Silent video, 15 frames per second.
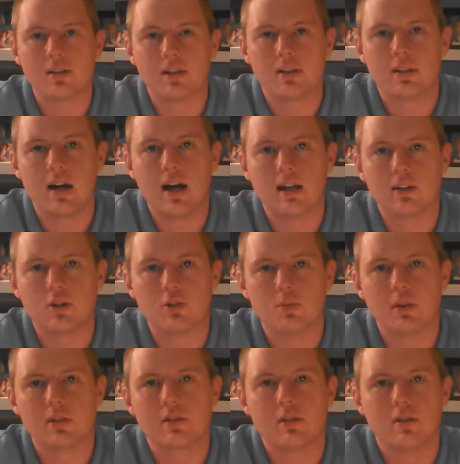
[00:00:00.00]
to diagnose
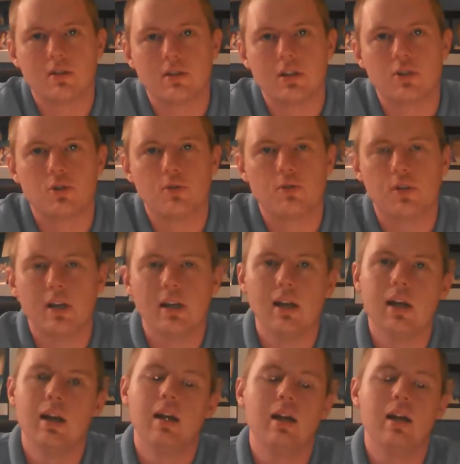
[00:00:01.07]
muscular dystrophy